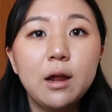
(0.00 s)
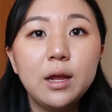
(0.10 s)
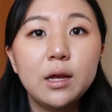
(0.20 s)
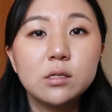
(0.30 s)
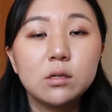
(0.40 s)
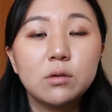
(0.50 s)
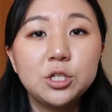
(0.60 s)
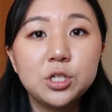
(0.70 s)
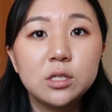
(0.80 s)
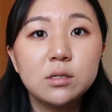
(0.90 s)
how to answer
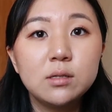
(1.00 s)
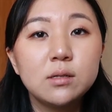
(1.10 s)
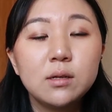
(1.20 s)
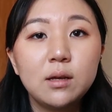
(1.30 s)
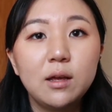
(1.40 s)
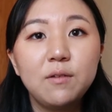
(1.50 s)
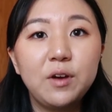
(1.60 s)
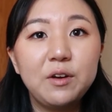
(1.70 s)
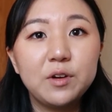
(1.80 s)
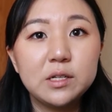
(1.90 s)
questions and
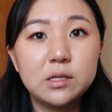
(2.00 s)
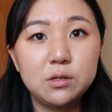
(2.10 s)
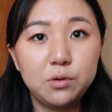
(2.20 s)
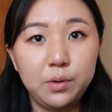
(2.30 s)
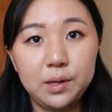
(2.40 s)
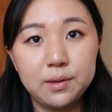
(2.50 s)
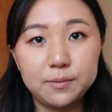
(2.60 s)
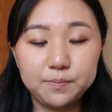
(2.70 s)
find friends to do it with.